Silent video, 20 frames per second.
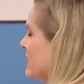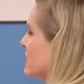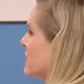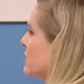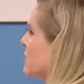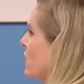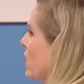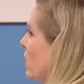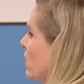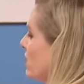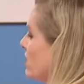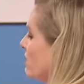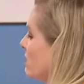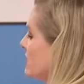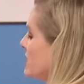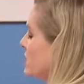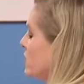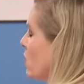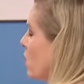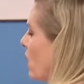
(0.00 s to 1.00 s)
So if
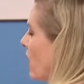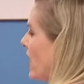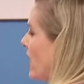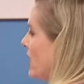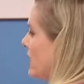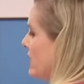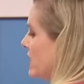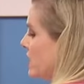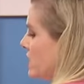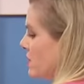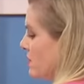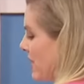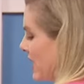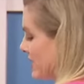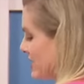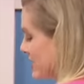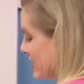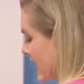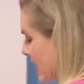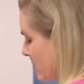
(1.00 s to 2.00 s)
Mr. Wade made
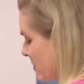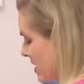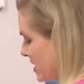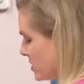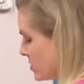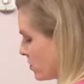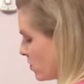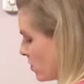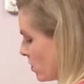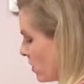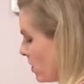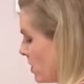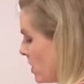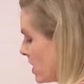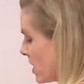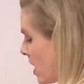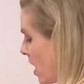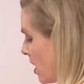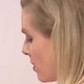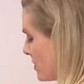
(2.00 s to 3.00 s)
statements or
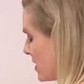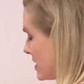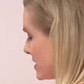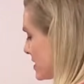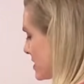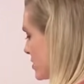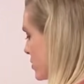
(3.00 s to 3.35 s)
comments